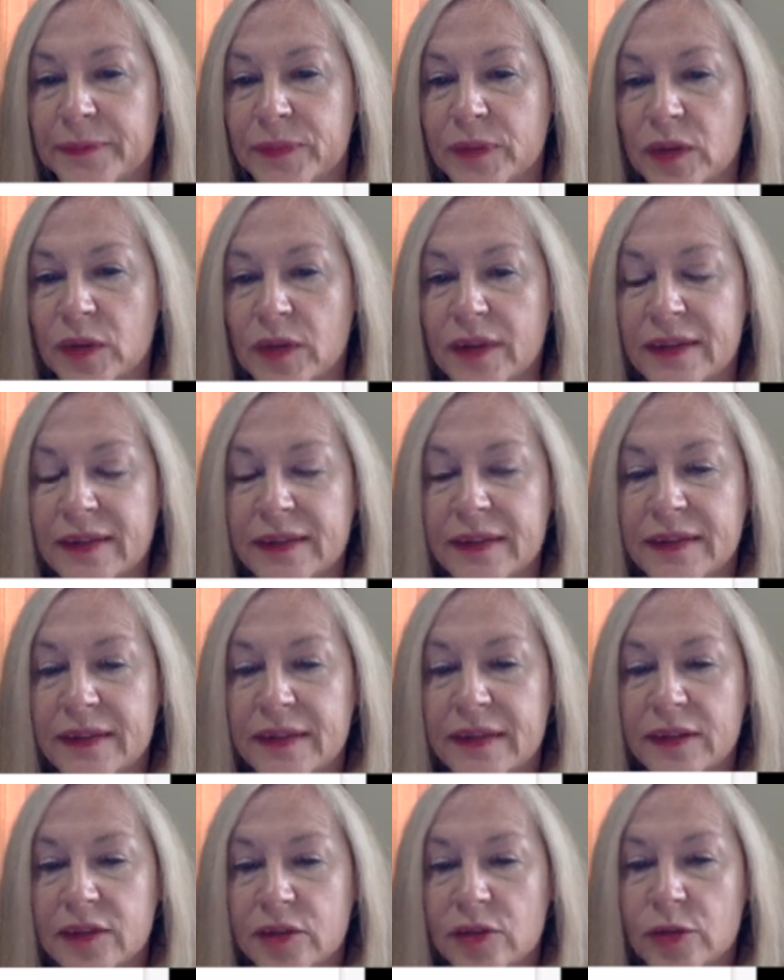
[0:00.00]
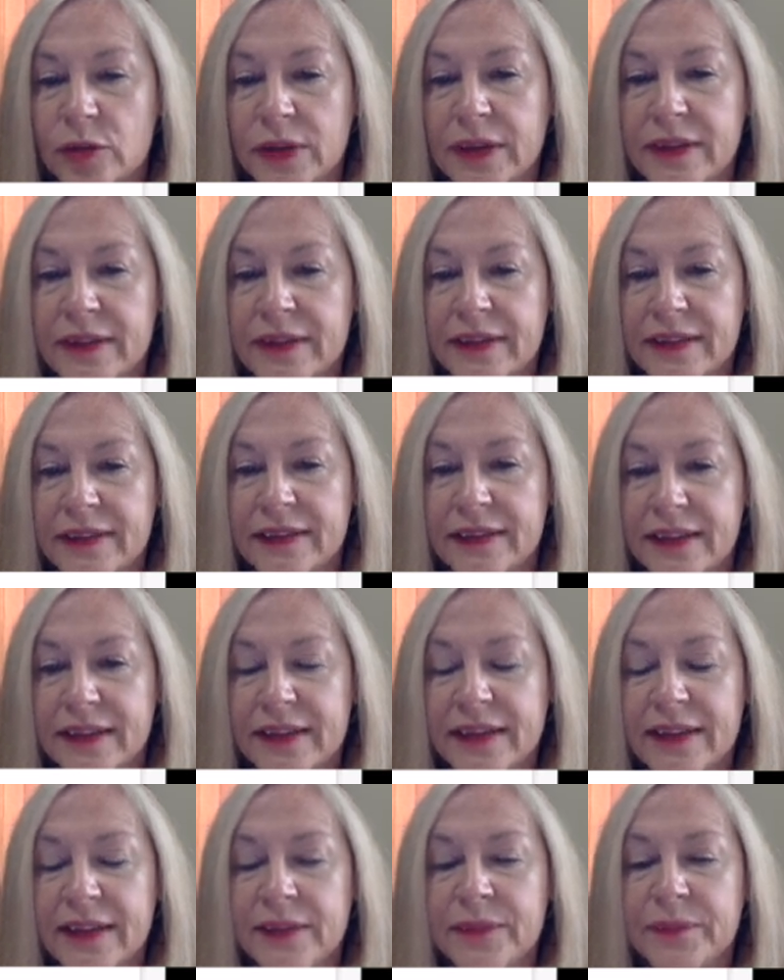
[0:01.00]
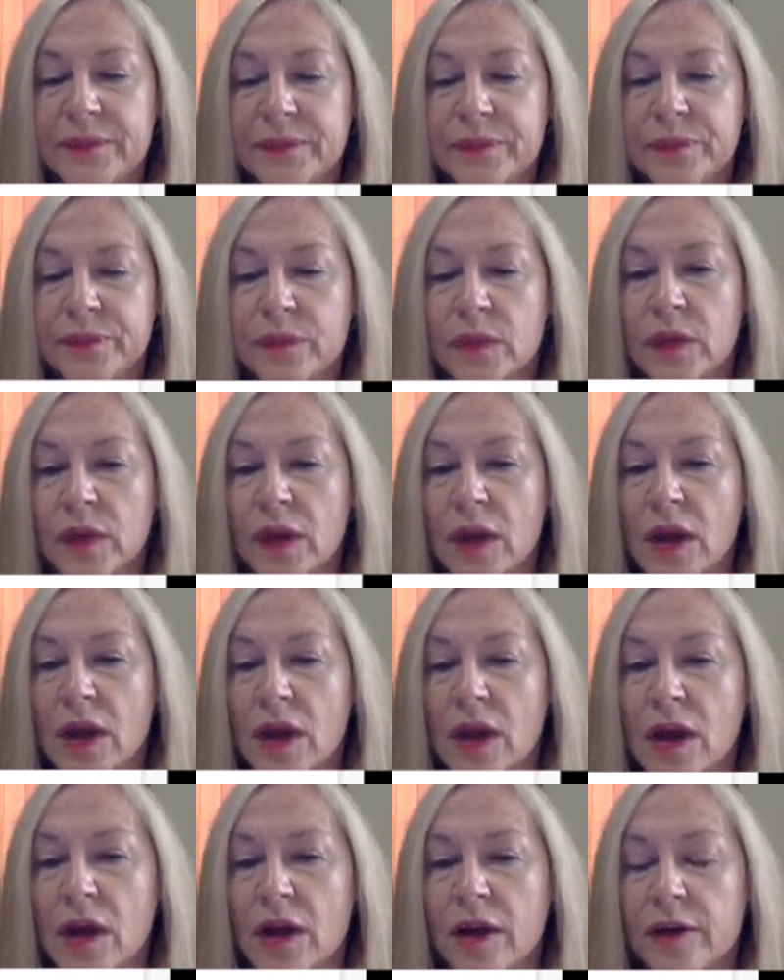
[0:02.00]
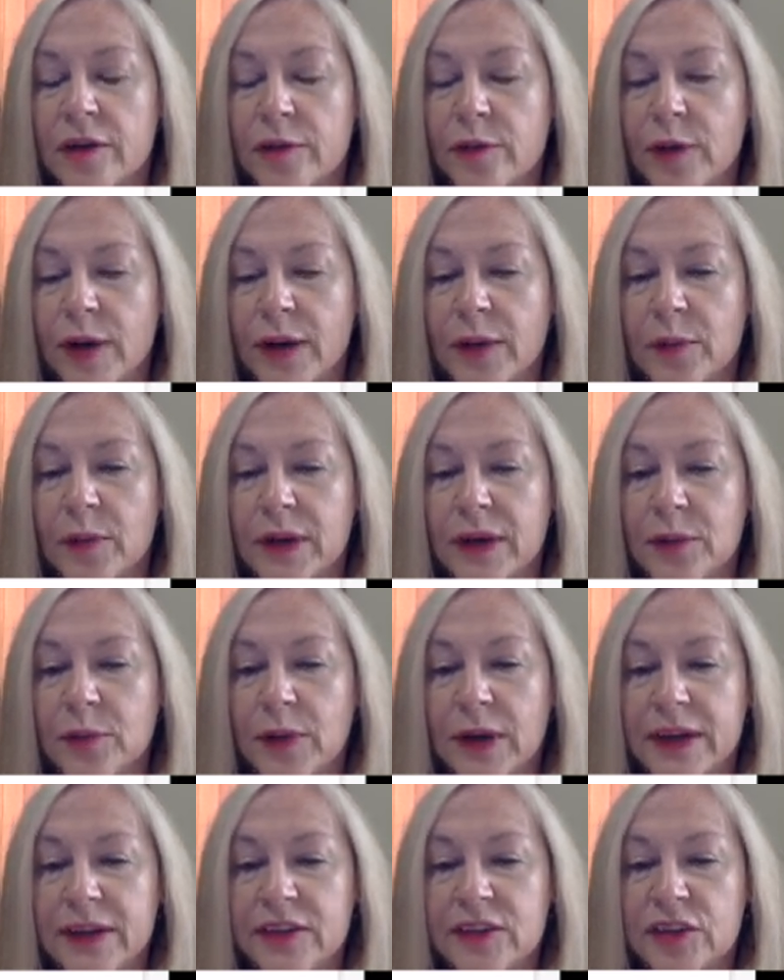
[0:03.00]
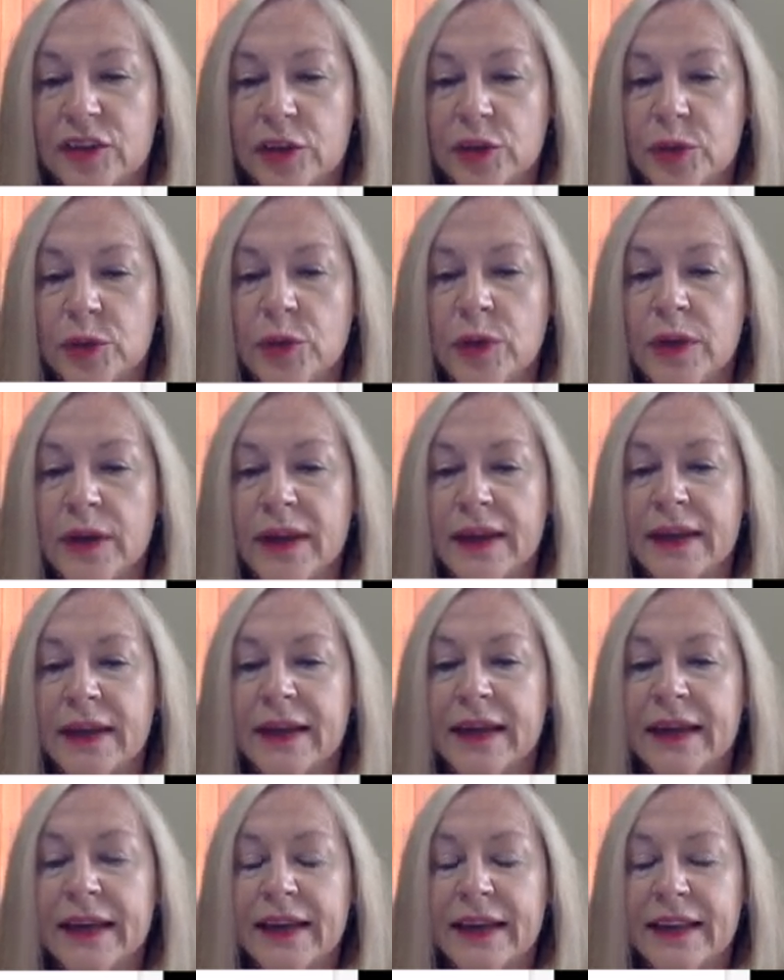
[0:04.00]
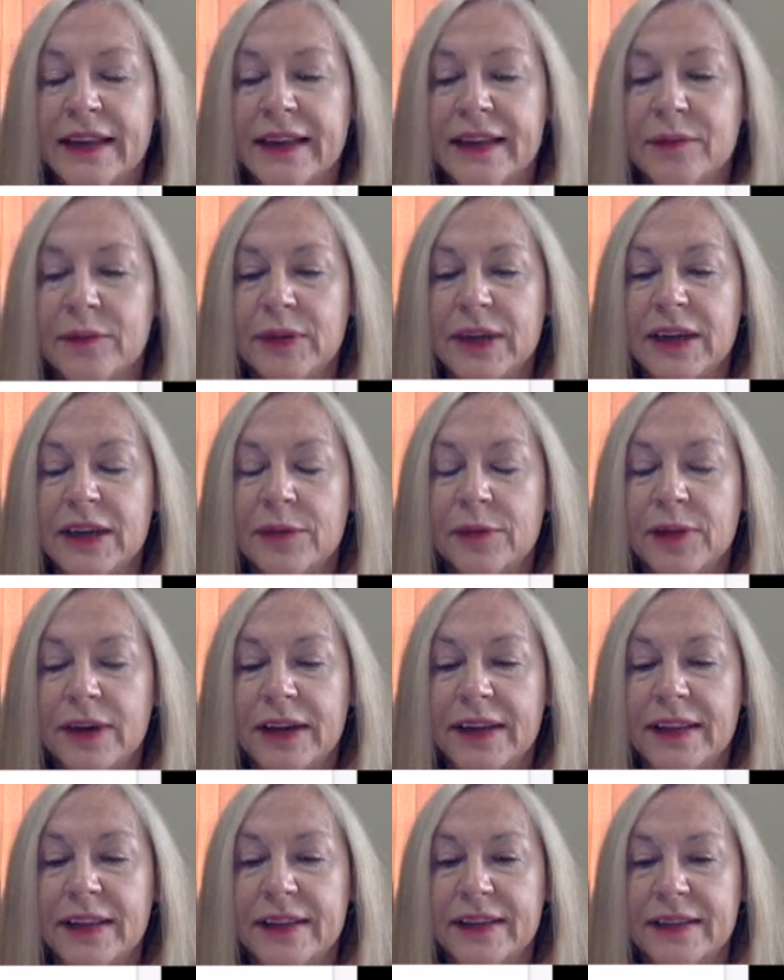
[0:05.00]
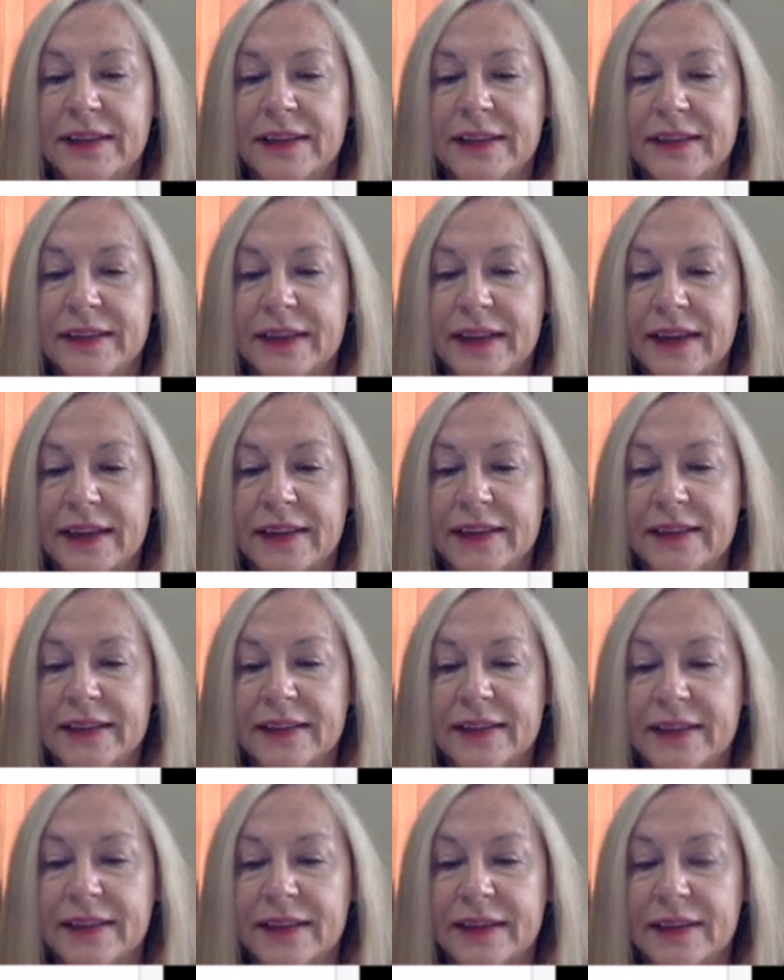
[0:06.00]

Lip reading: So this is the joint density of y1 and y2, and then we can write this as